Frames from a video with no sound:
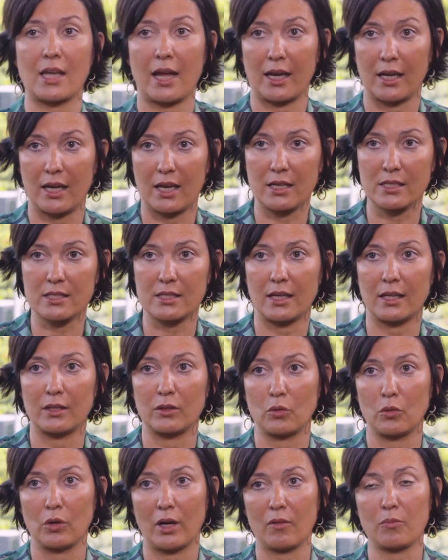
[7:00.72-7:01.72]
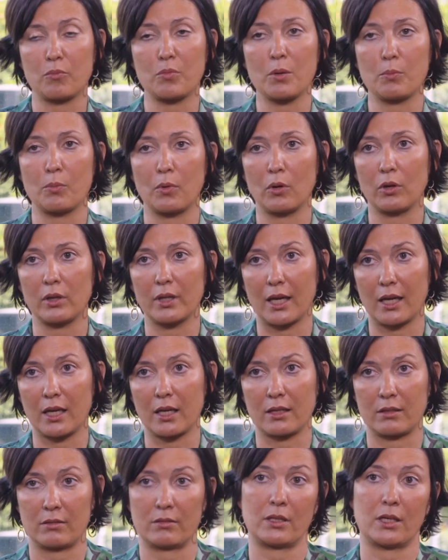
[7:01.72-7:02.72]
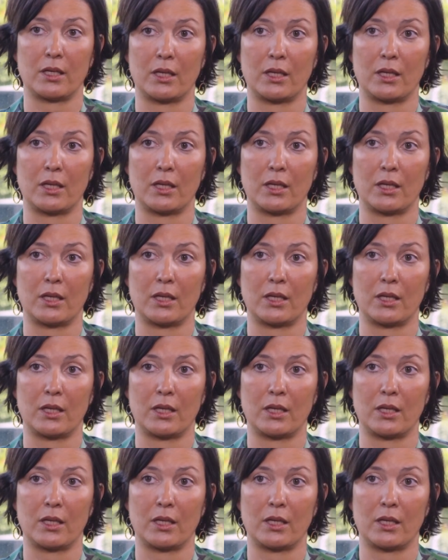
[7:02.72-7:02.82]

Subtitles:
techniques and to have people that